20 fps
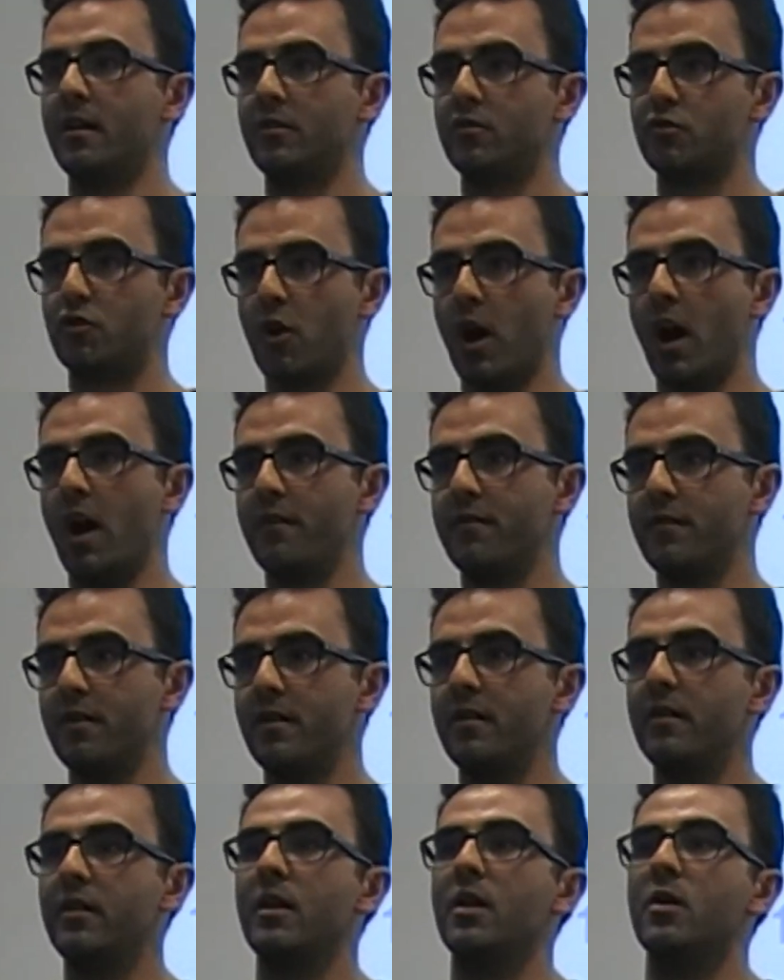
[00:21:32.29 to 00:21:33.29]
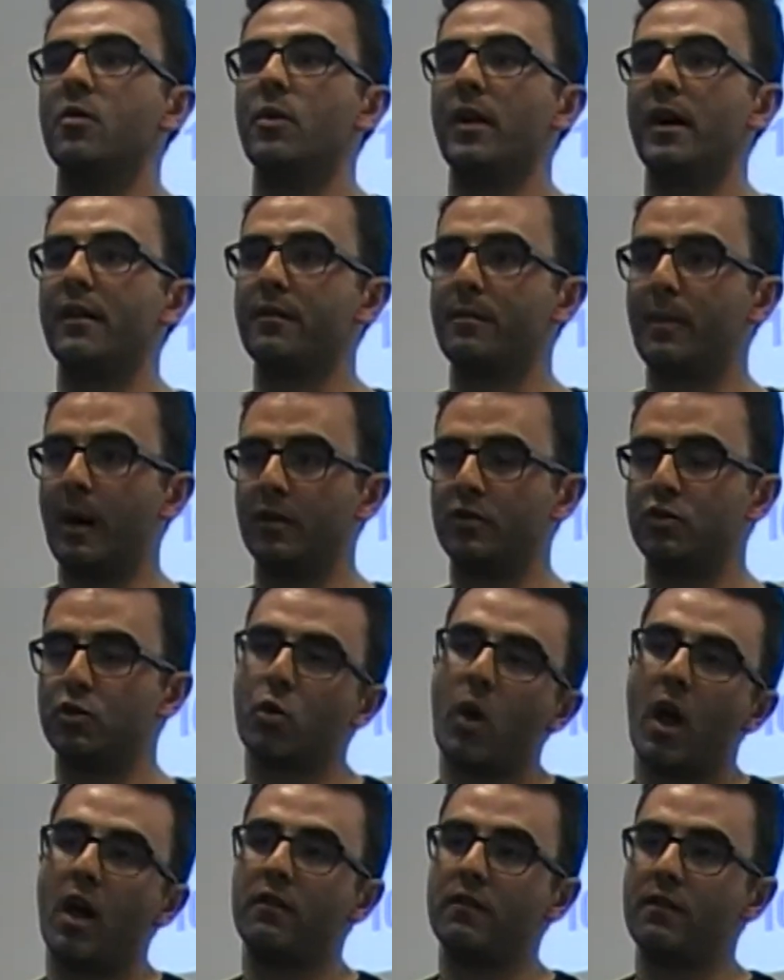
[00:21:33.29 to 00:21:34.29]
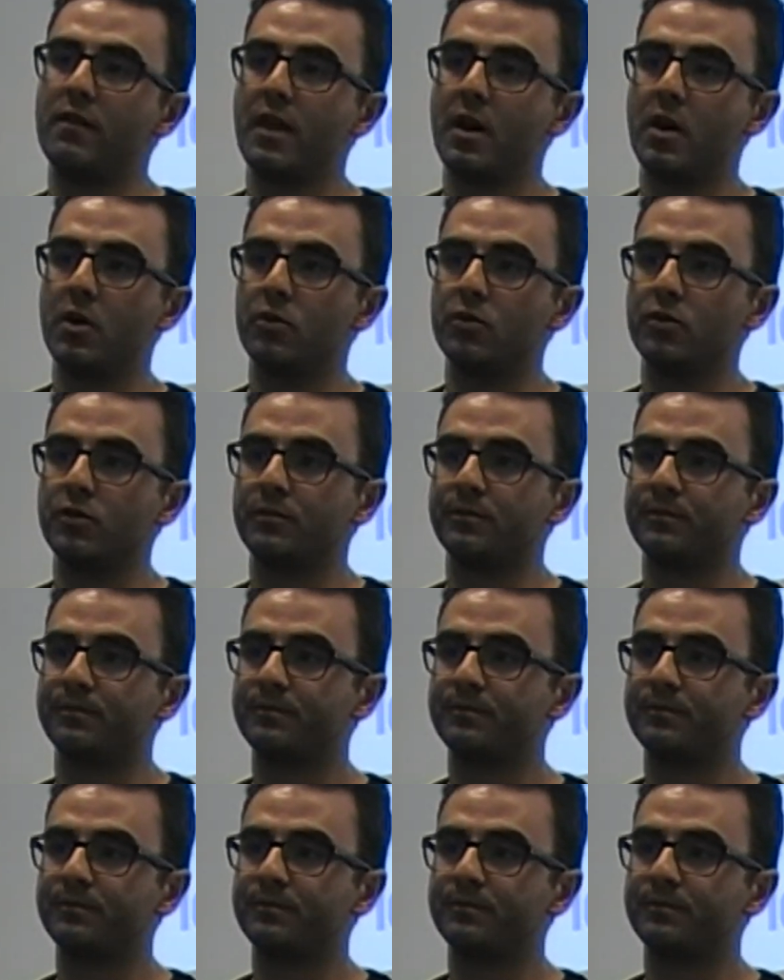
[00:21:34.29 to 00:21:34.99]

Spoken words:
driver. We have about 12 of those.